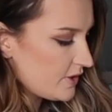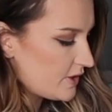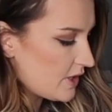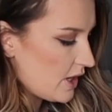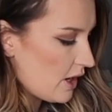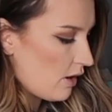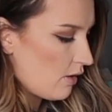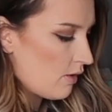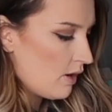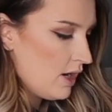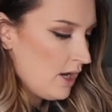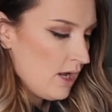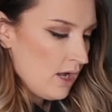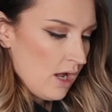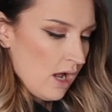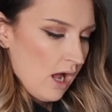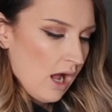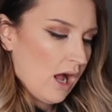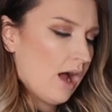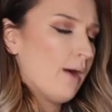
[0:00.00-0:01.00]
So
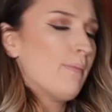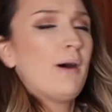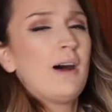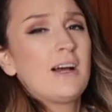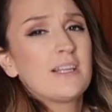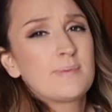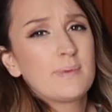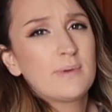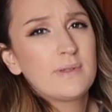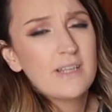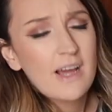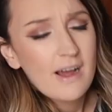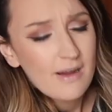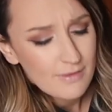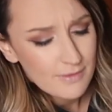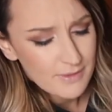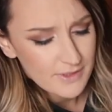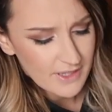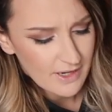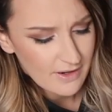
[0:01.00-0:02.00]
hospital
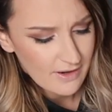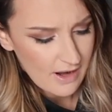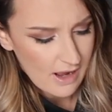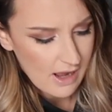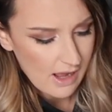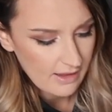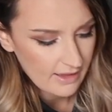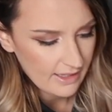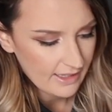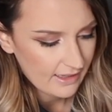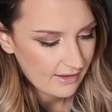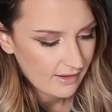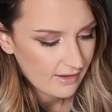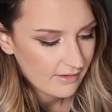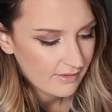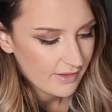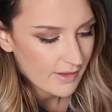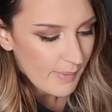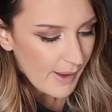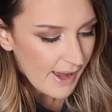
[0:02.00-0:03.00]
towels are not like
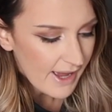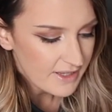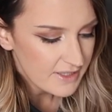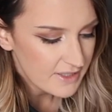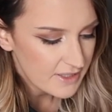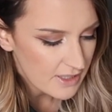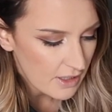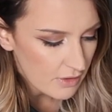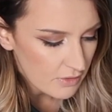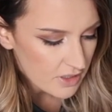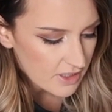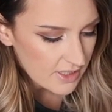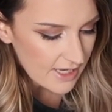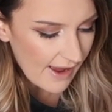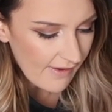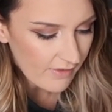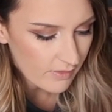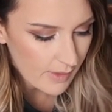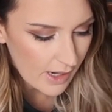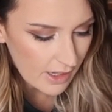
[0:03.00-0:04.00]
the best, so just
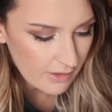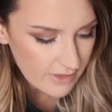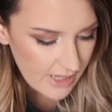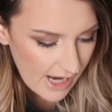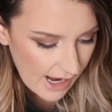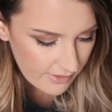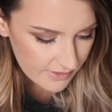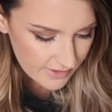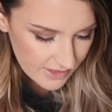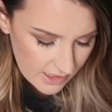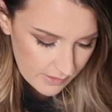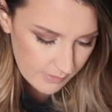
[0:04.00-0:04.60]
having my own towel is